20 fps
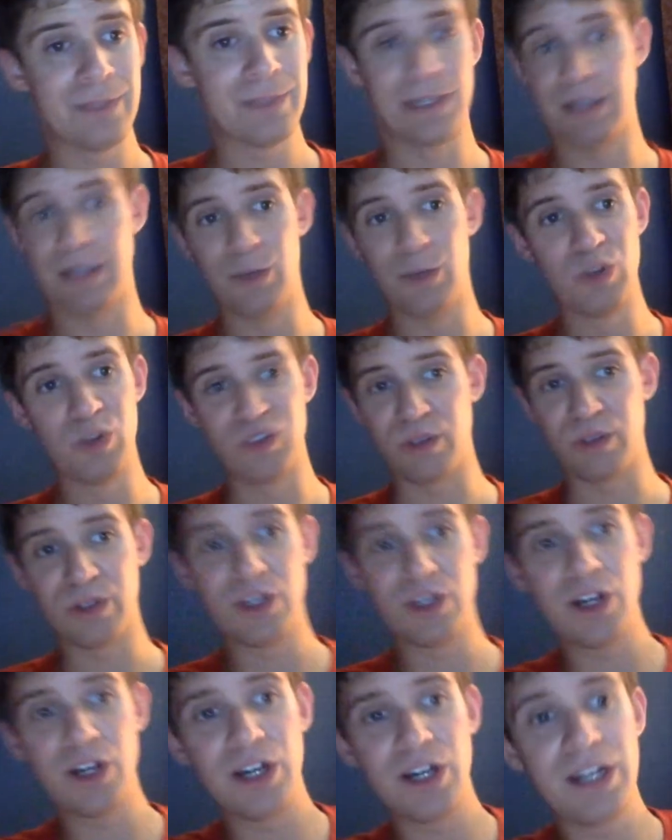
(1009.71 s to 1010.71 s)
uh, which looked
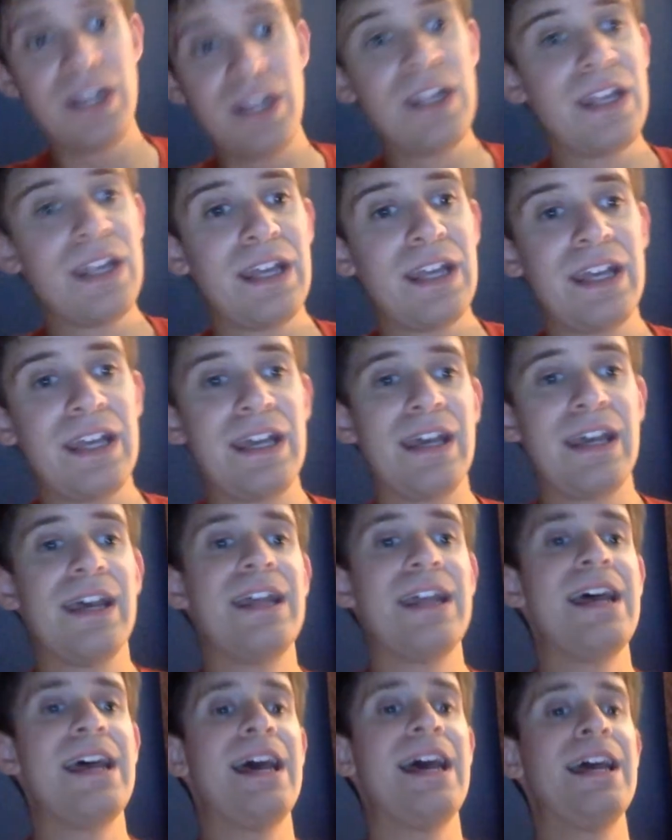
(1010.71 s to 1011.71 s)
good.
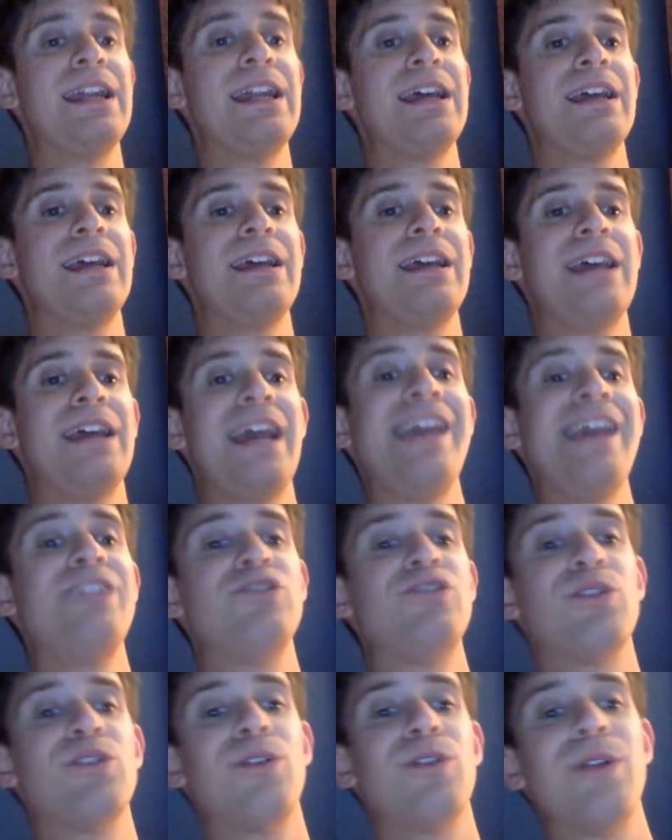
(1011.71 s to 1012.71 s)
And then
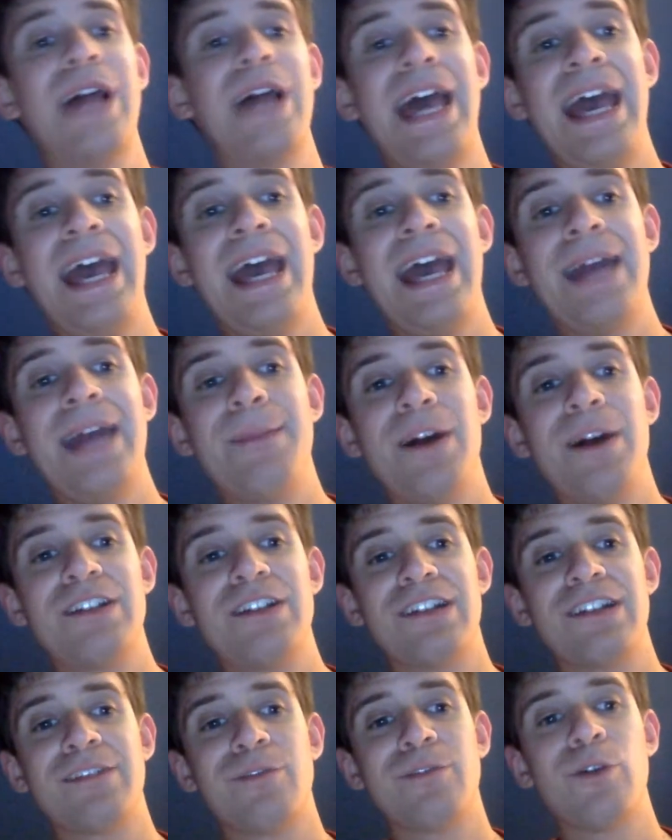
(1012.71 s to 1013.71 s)
Angel and
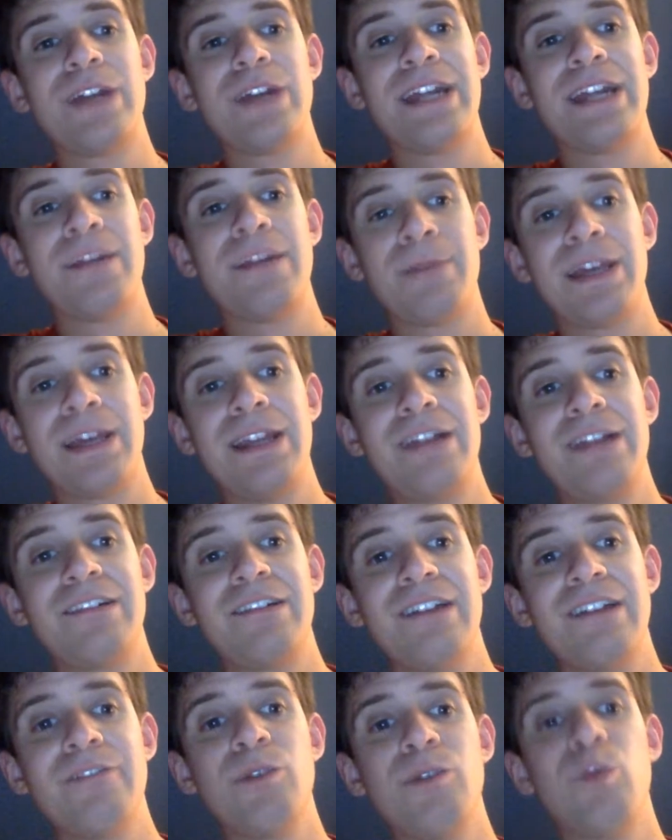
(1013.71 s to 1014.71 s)
Montez Ford end up hitting
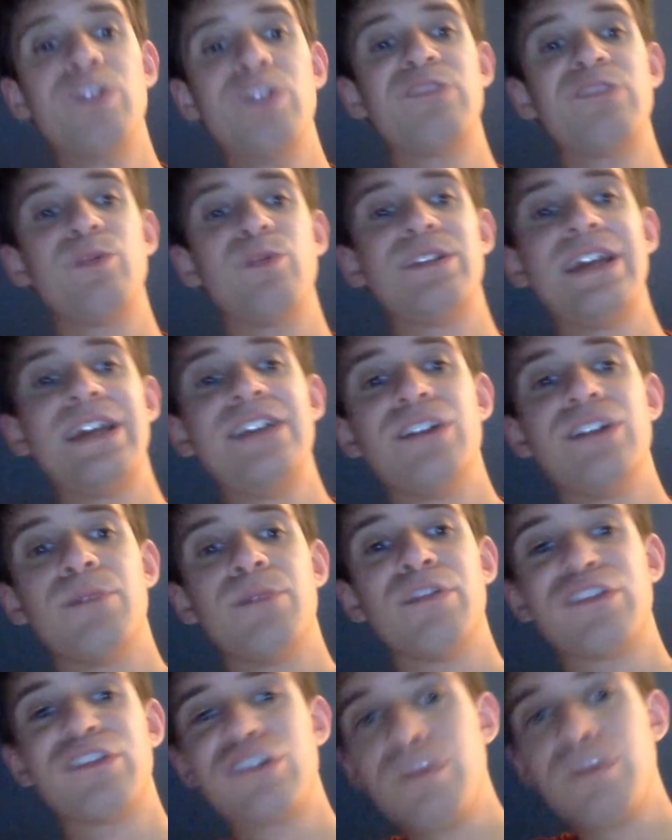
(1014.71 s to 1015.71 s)
Xavier Woods with a
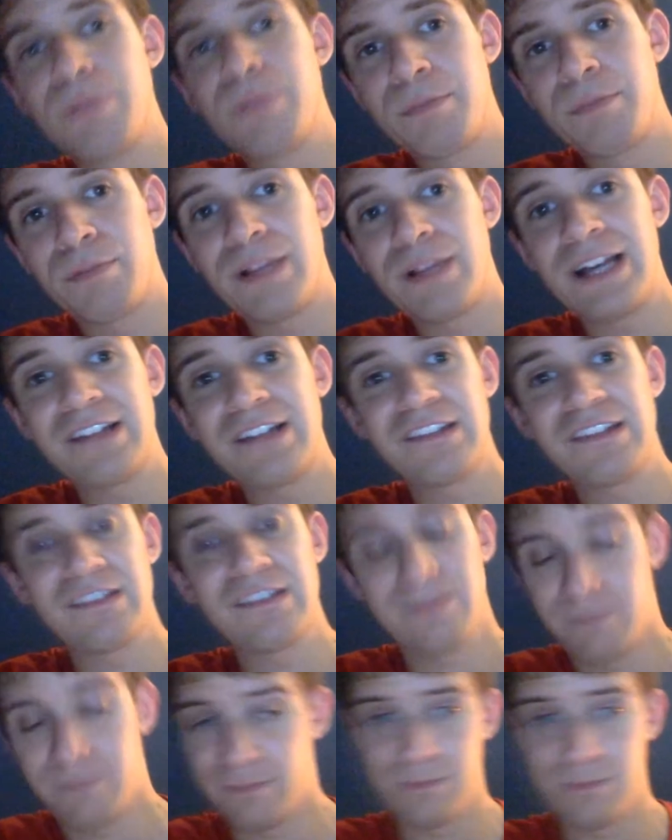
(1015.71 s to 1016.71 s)
double
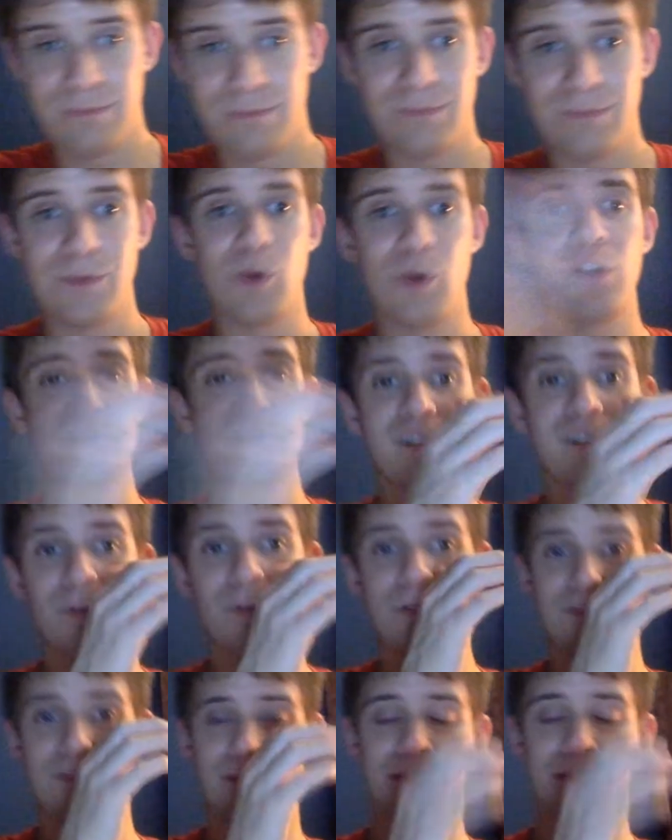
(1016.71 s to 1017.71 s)
superplex, also
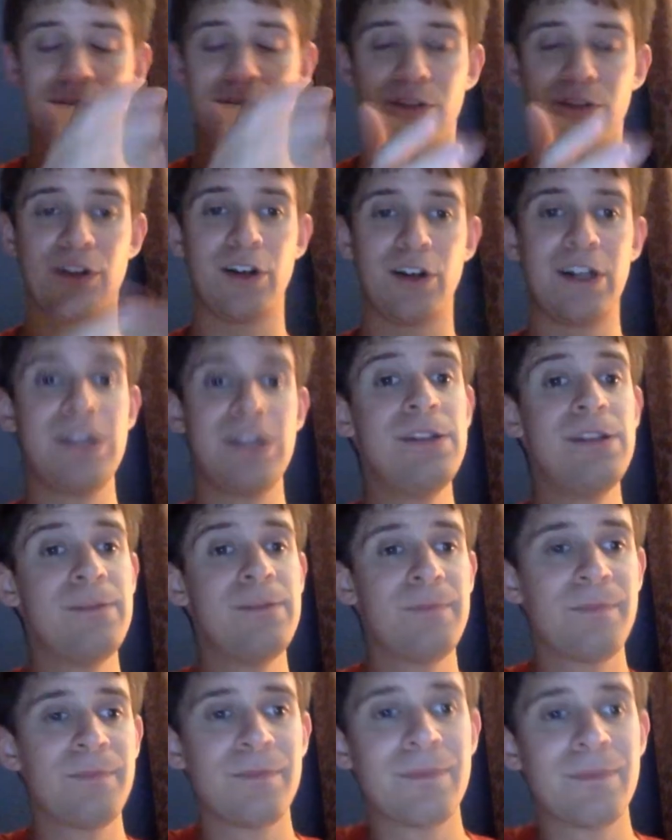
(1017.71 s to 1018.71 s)
which looked good.
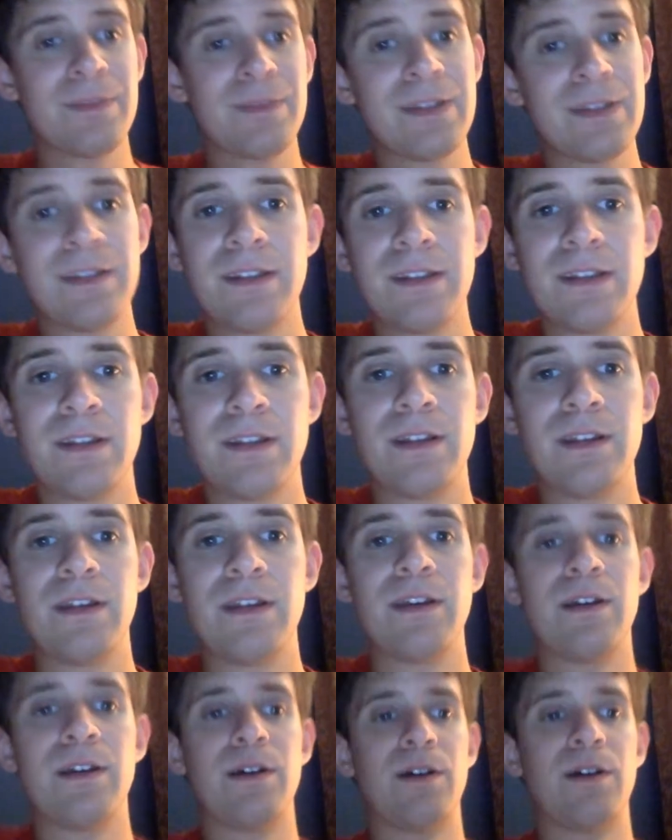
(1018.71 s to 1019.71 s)

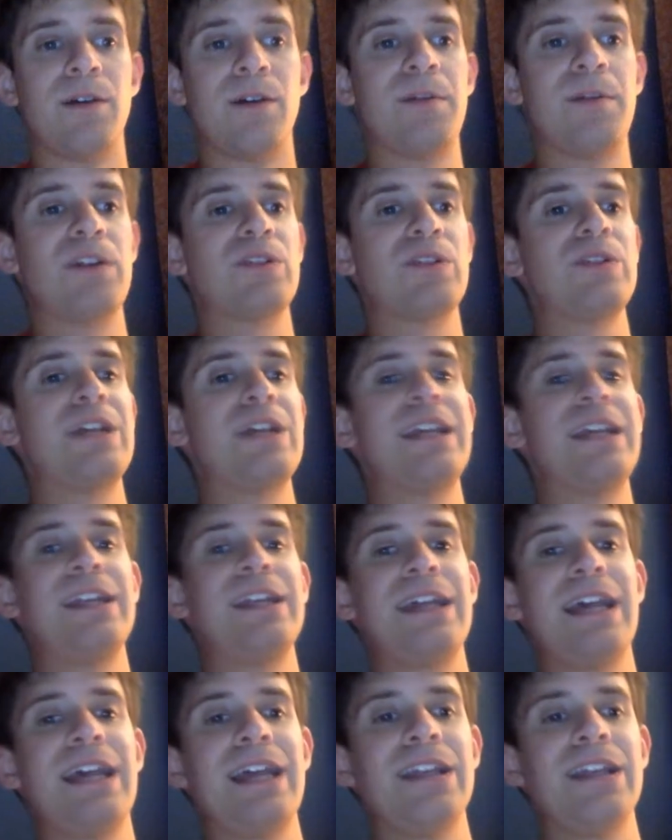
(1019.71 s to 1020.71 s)
Humberto then
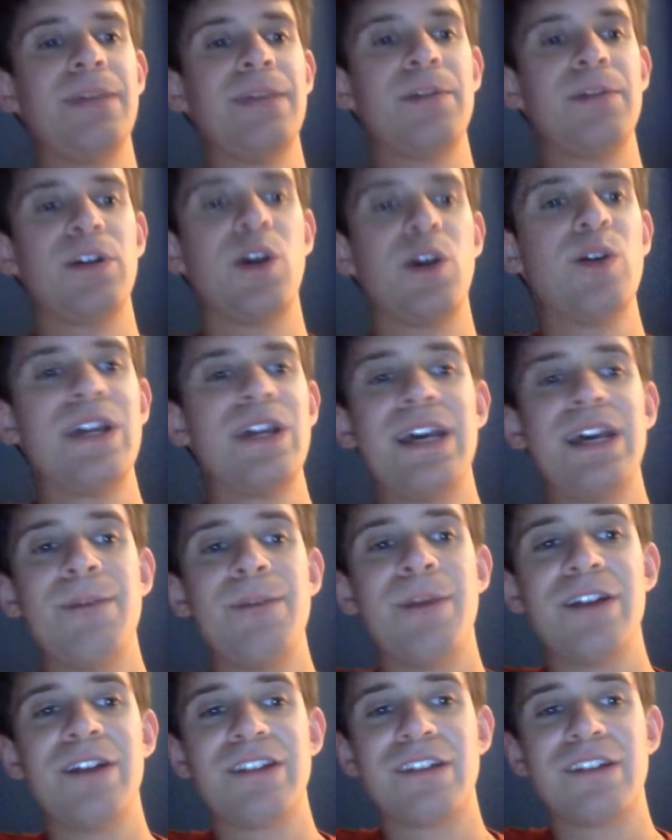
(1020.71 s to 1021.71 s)
end up going to hit
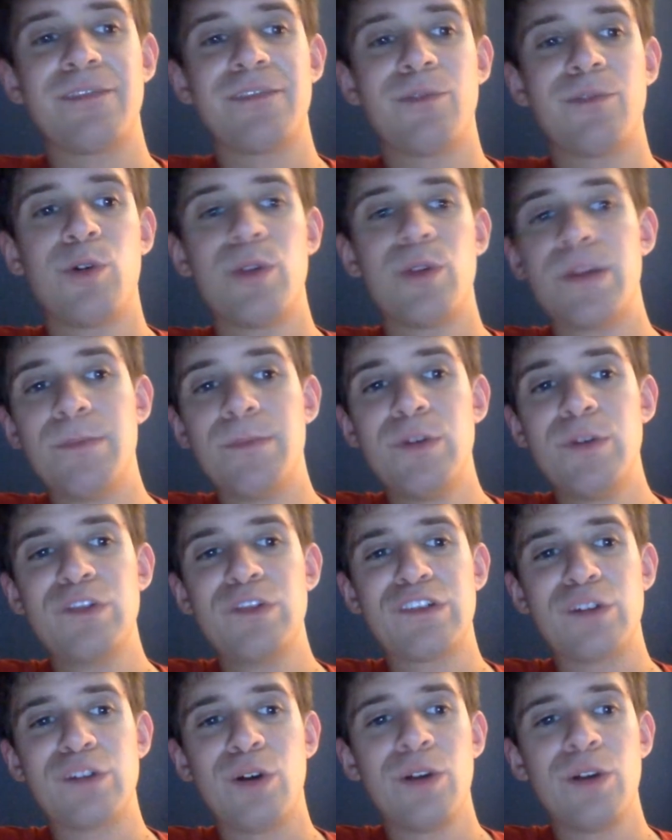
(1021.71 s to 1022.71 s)
Montez Ford with a
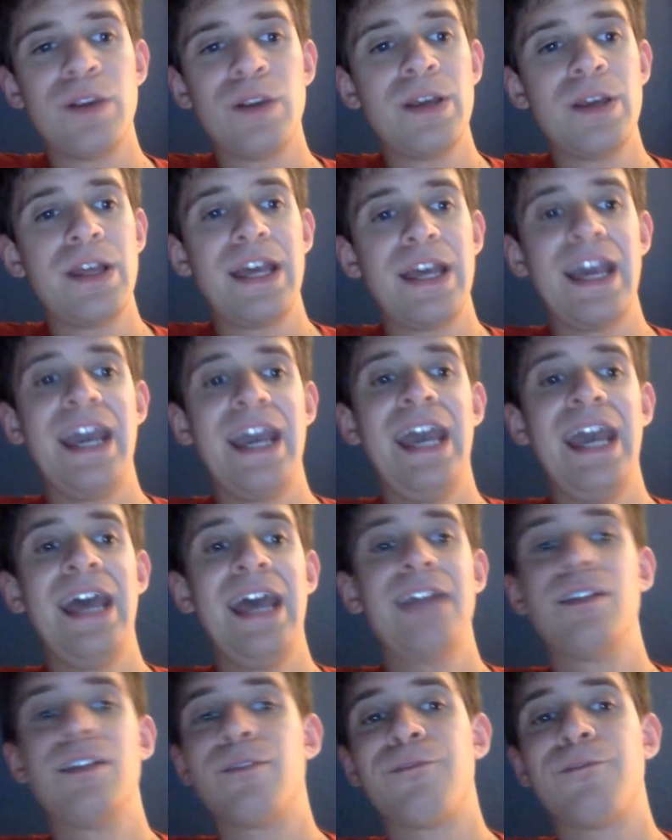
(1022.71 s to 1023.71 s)
moonsault,
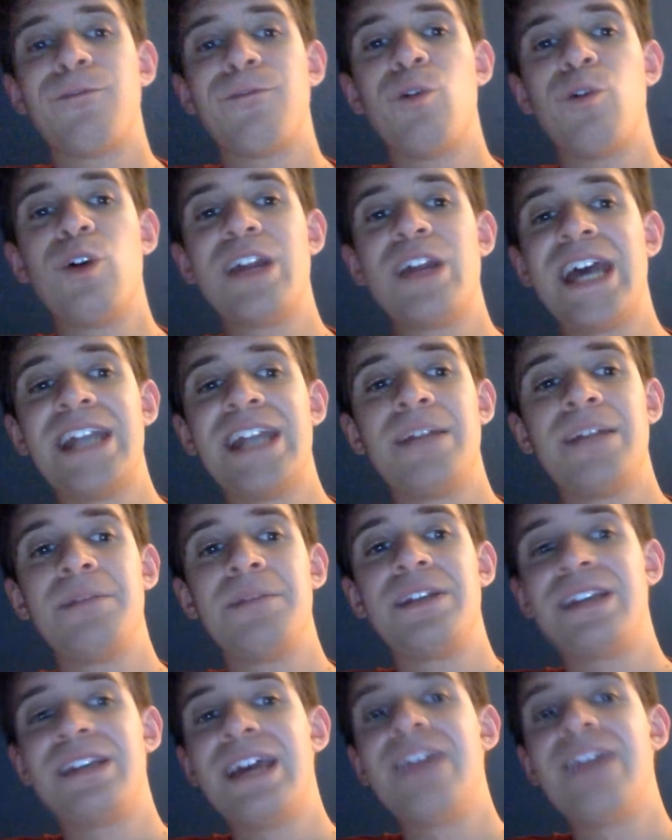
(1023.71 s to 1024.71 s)
and Ford end up
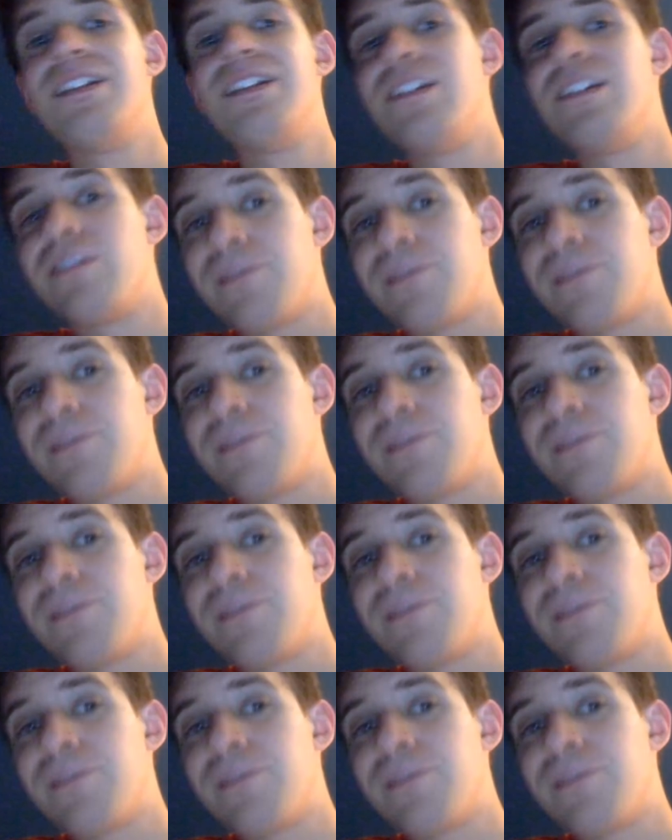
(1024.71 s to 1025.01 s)
getting his